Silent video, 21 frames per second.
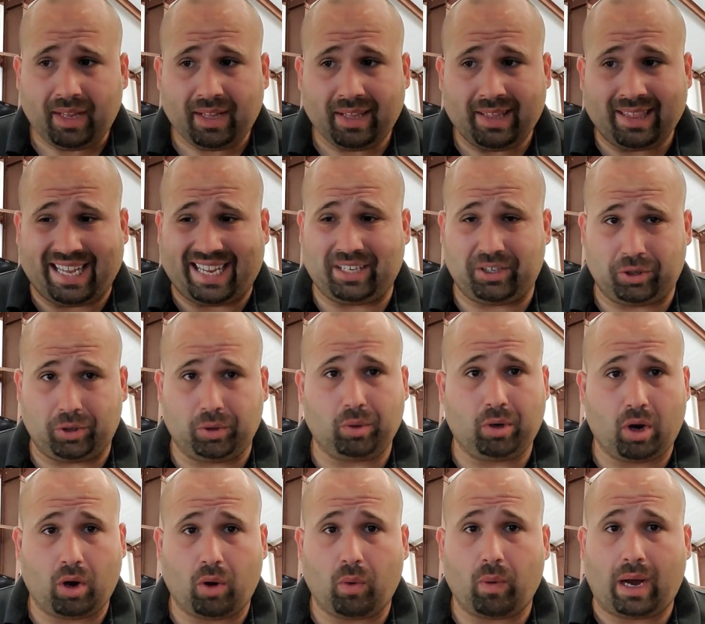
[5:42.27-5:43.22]
They
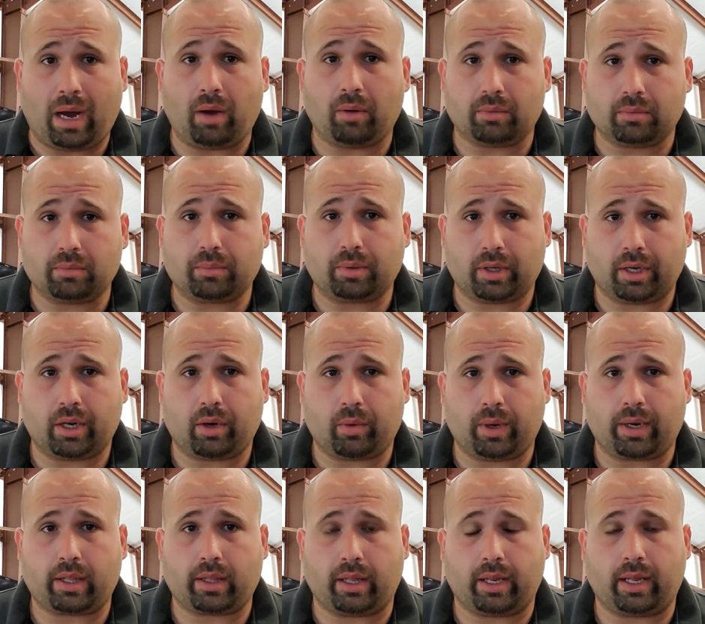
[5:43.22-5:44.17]
do go out pretty
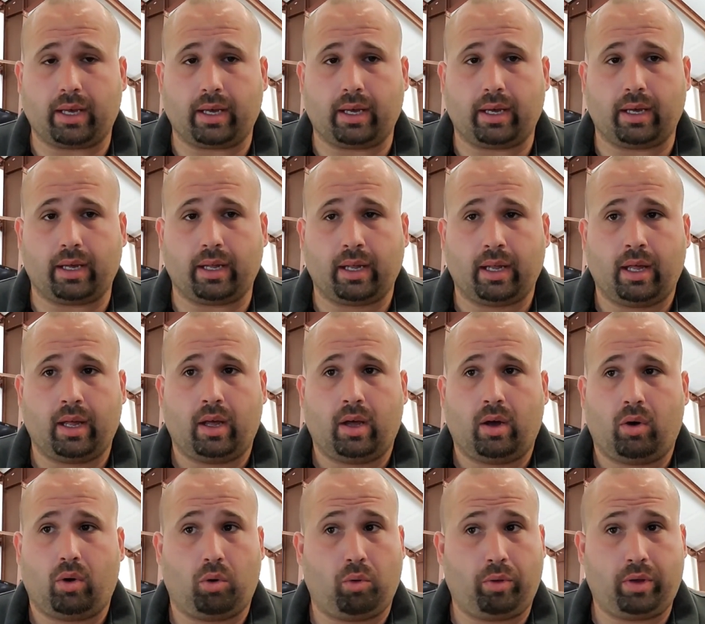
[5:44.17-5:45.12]
quickly.
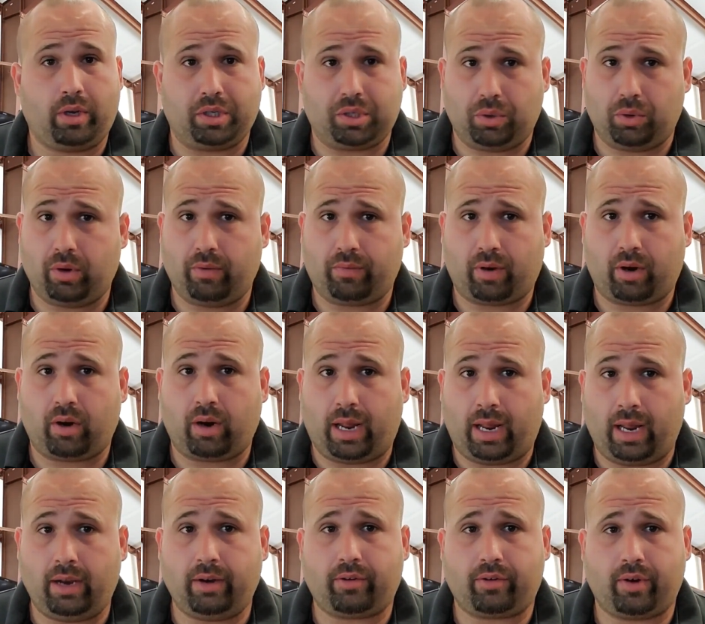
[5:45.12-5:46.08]
Only 2 of our
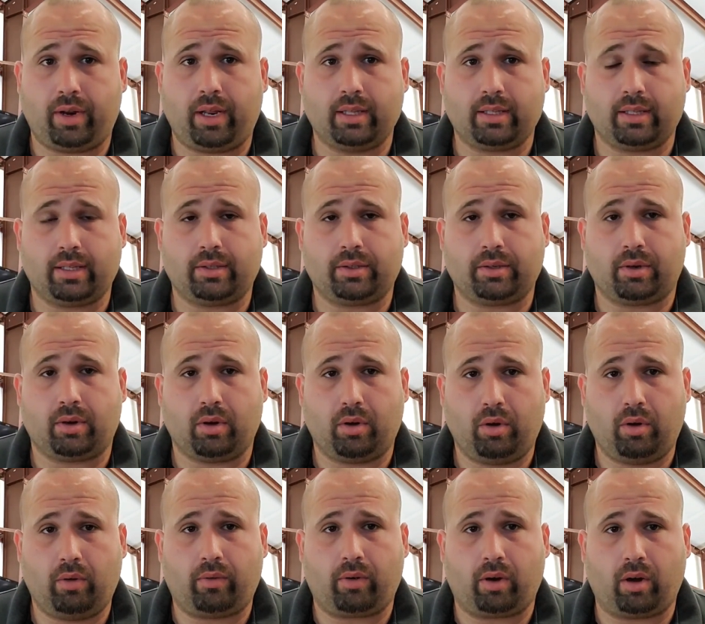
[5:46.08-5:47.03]
8 transits are
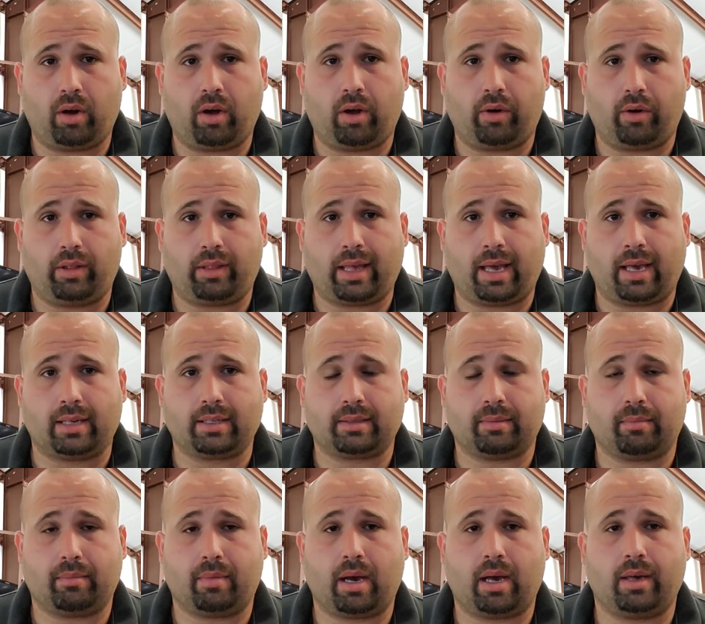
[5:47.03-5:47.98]
over
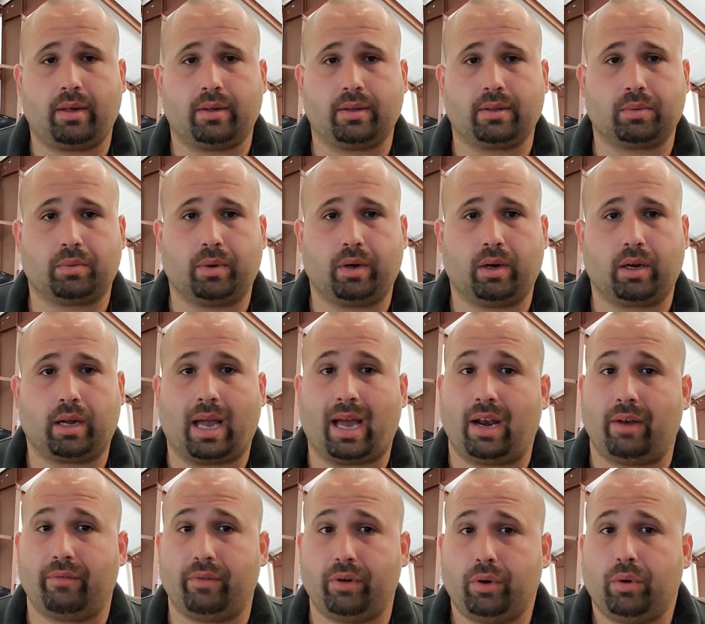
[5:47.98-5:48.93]
100,000 miles. We're
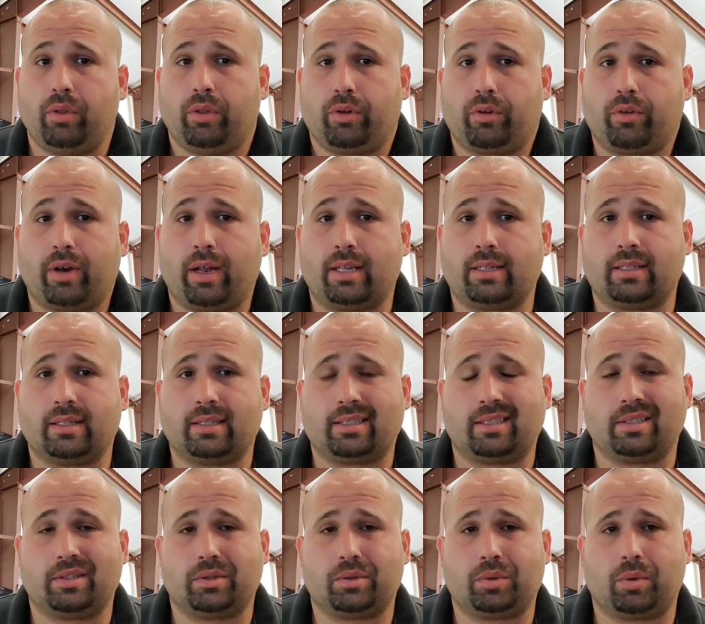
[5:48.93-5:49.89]
kind of new to the transit
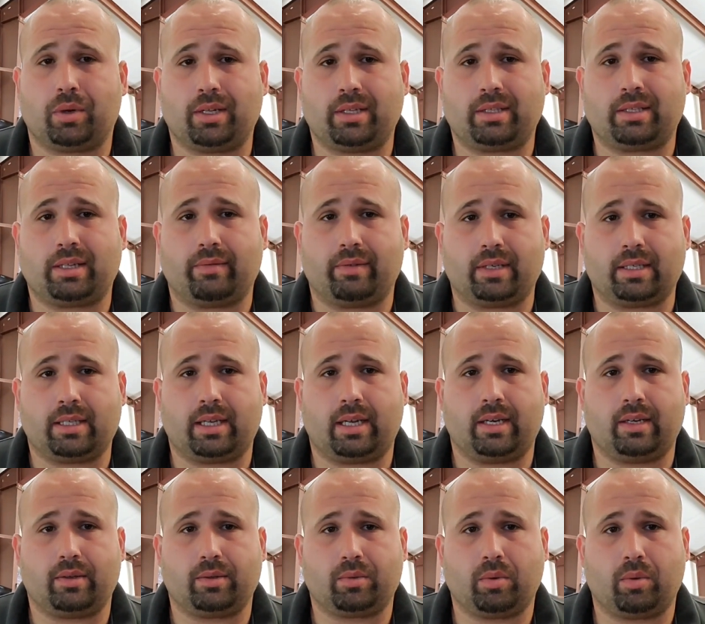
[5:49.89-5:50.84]
since
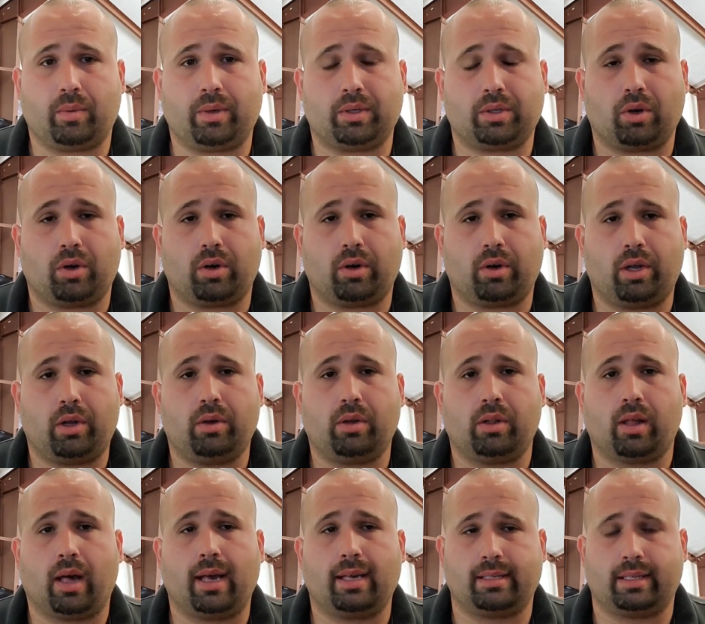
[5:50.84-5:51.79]
2017 is when we started
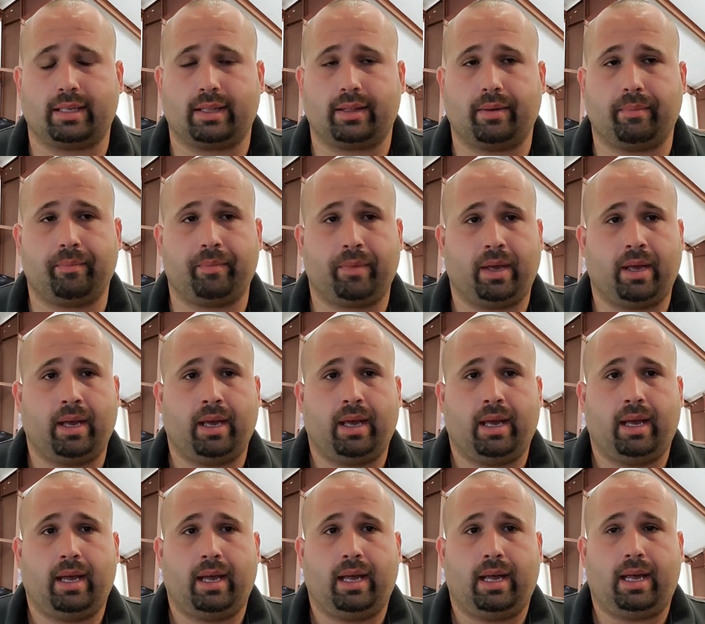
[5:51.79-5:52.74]
utilizing them.
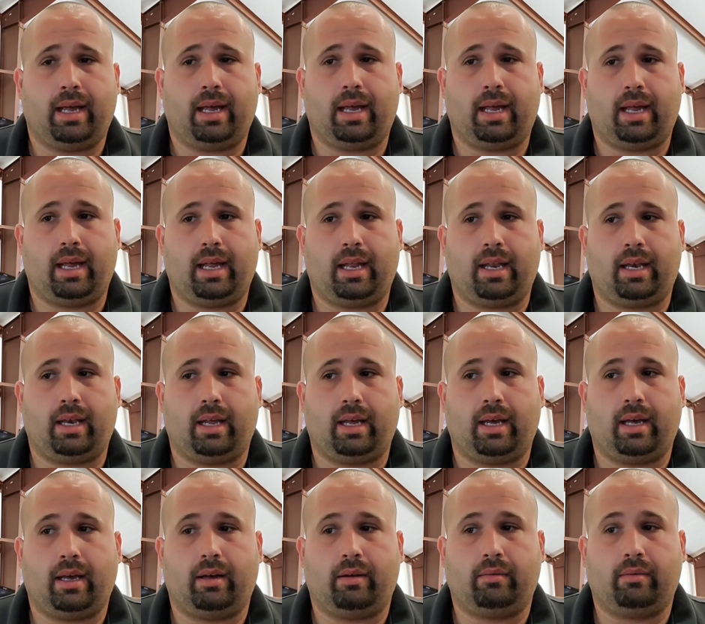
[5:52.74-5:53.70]
And
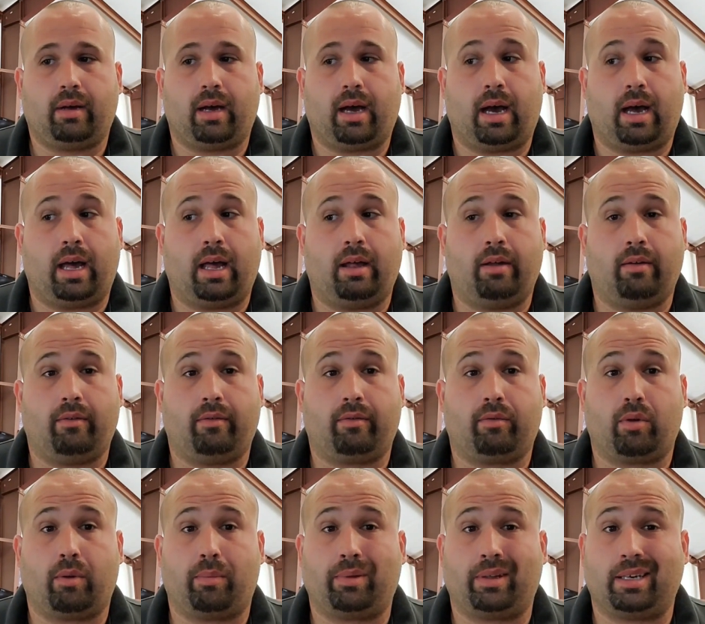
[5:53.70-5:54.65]

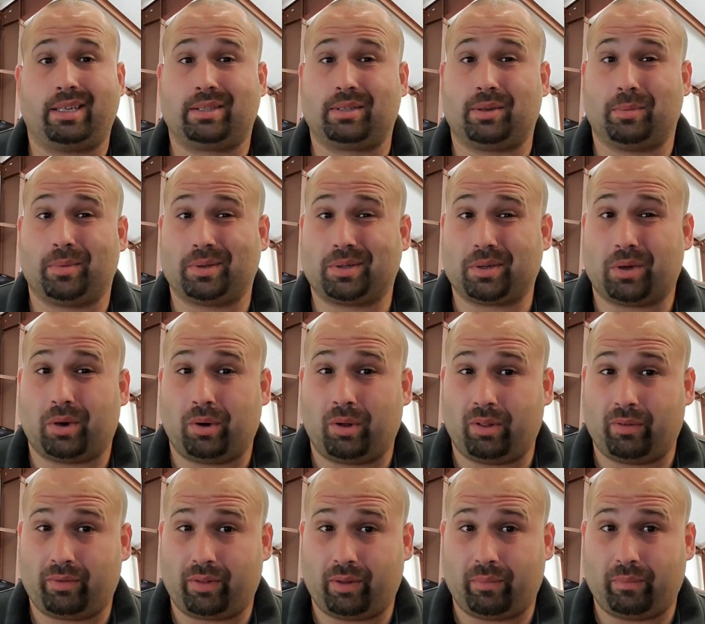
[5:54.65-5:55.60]
I've replaced almost
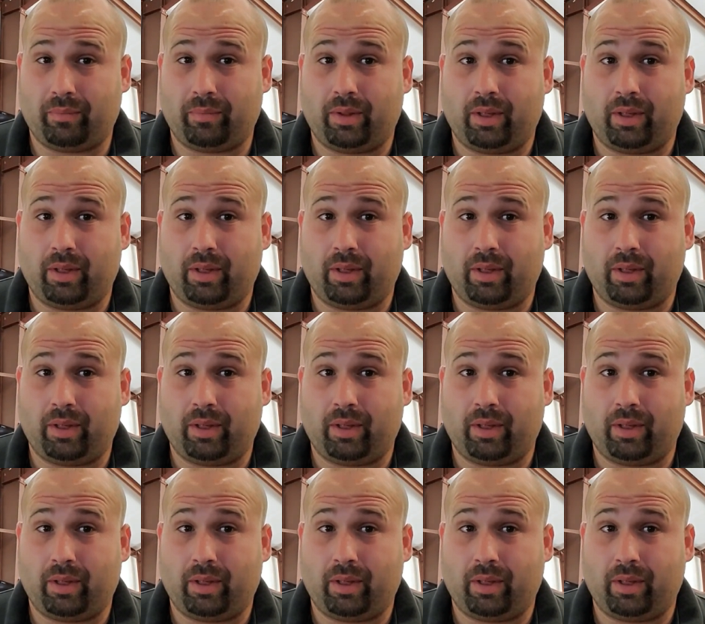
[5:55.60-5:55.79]
all of them.